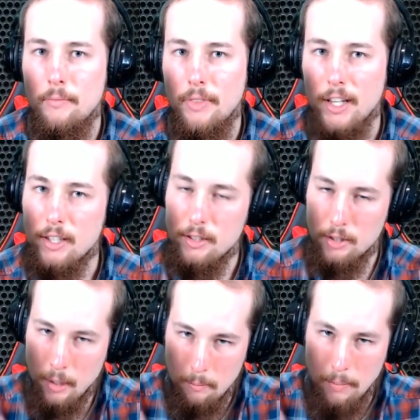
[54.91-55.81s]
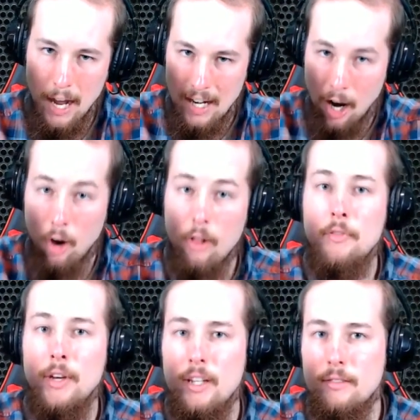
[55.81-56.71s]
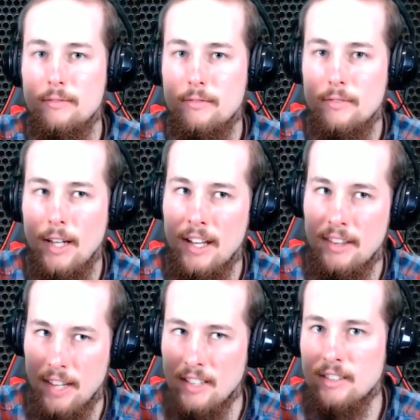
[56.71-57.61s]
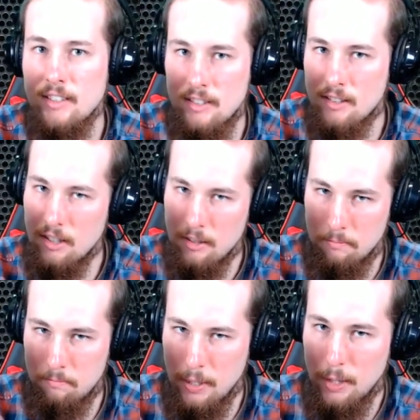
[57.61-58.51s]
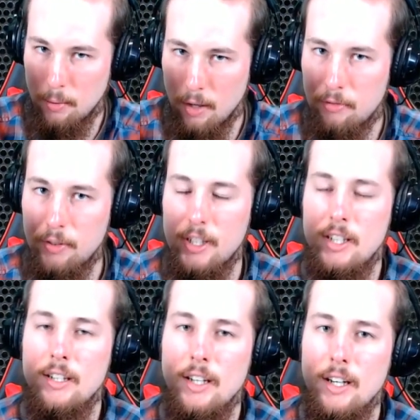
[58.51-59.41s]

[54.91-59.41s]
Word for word: Like you combine all of it and that's going to be roughly